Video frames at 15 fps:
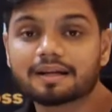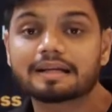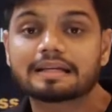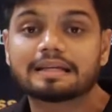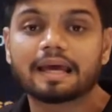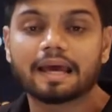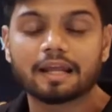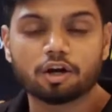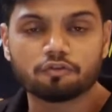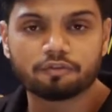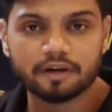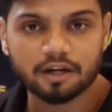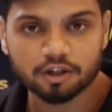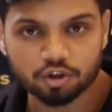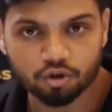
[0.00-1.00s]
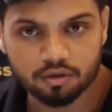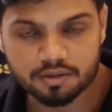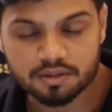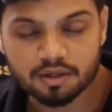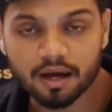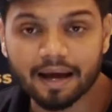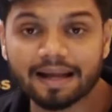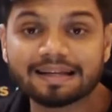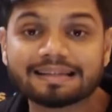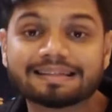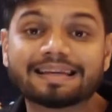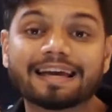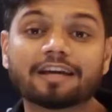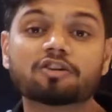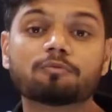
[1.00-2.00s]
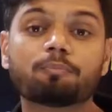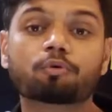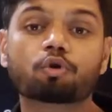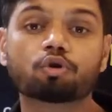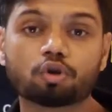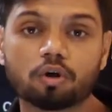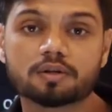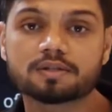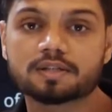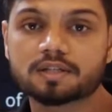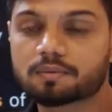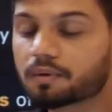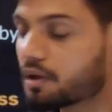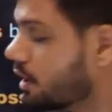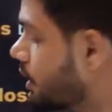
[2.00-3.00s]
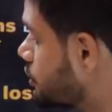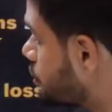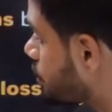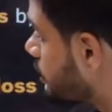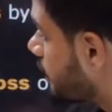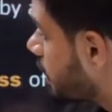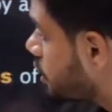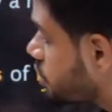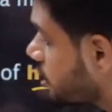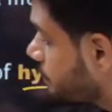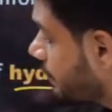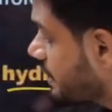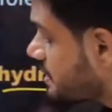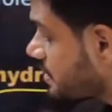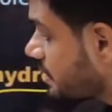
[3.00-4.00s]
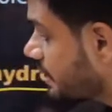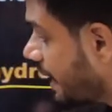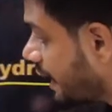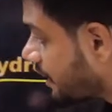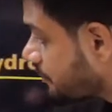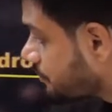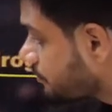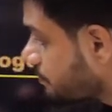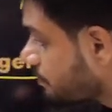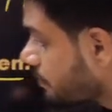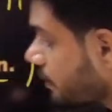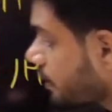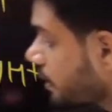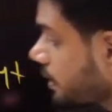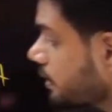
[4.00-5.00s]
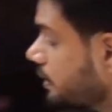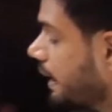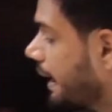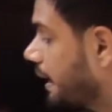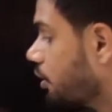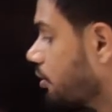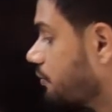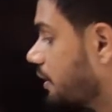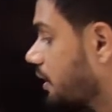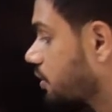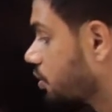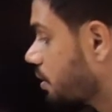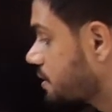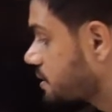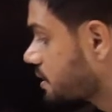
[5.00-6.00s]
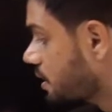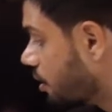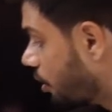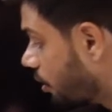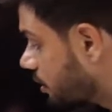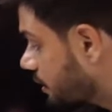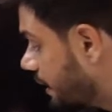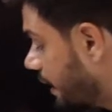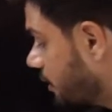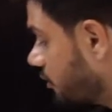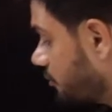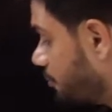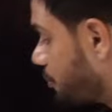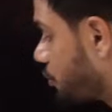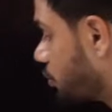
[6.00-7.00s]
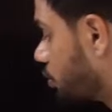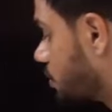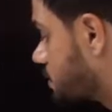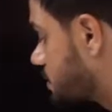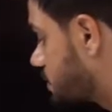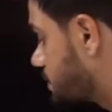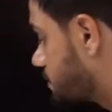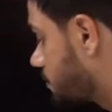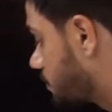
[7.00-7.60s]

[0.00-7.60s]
gain of electrons and gain of protons. So reduction means gain of electrons or gain of protons,